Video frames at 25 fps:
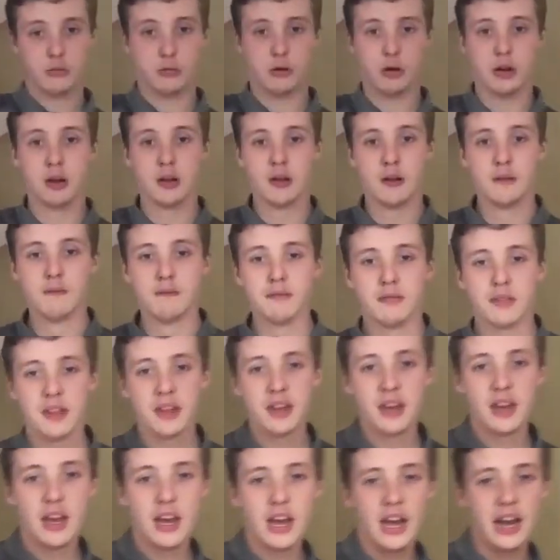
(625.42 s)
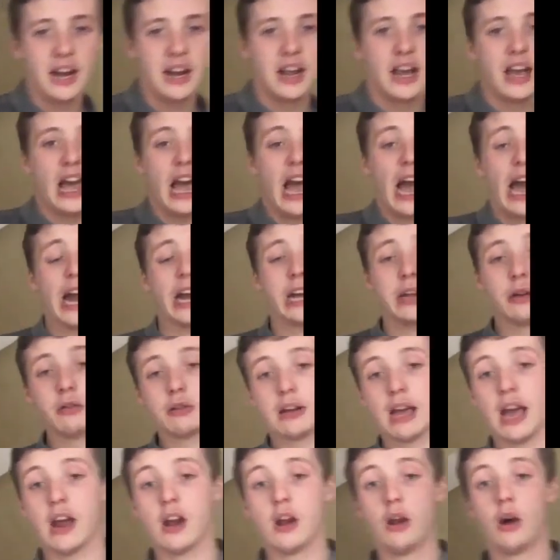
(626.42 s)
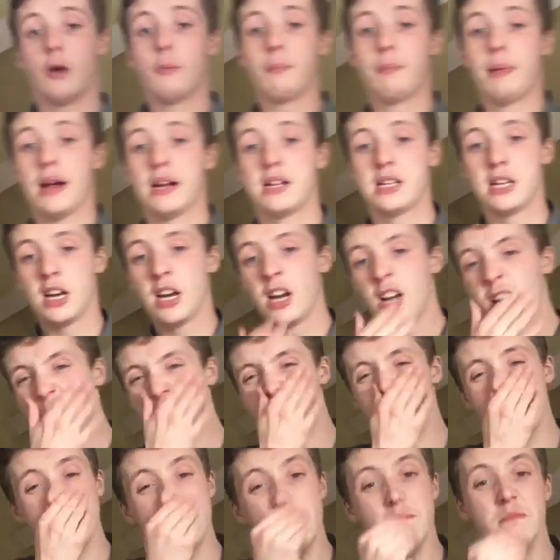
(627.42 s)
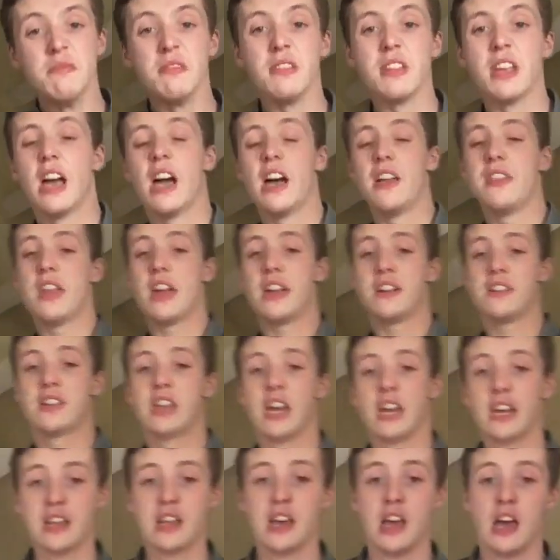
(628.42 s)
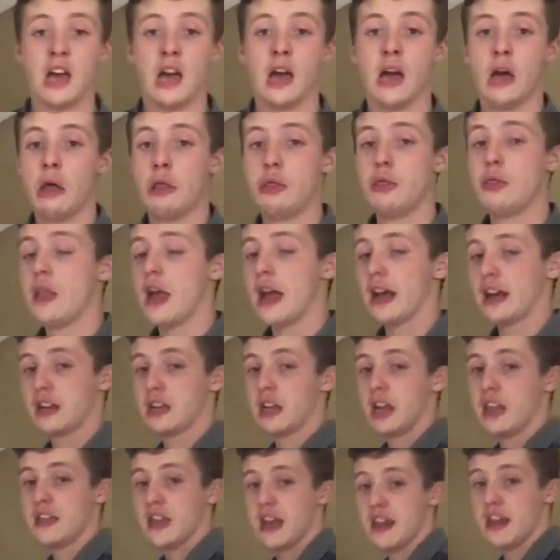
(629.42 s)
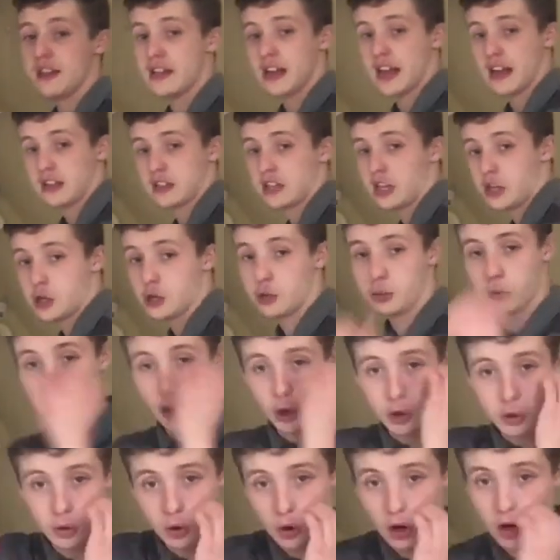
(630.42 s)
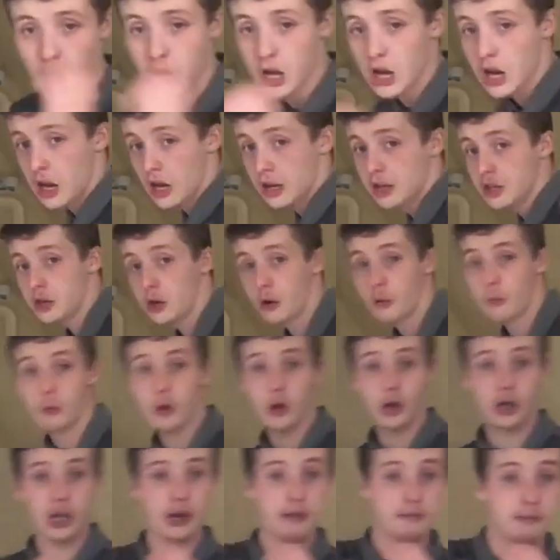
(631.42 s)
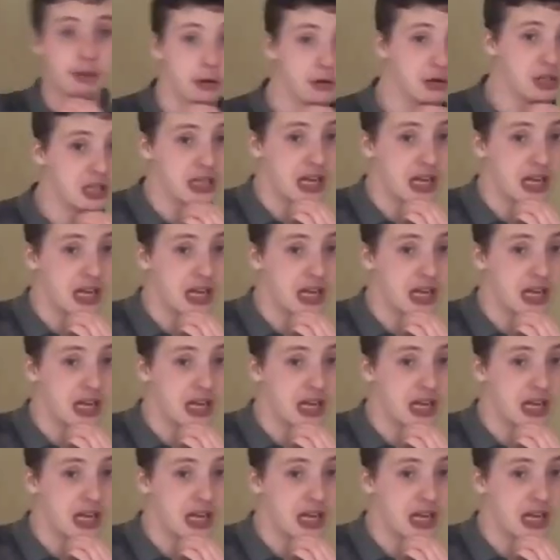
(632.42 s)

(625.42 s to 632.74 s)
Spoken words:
the one, in. And it will get a lot better. And then say, next day just work, work it in both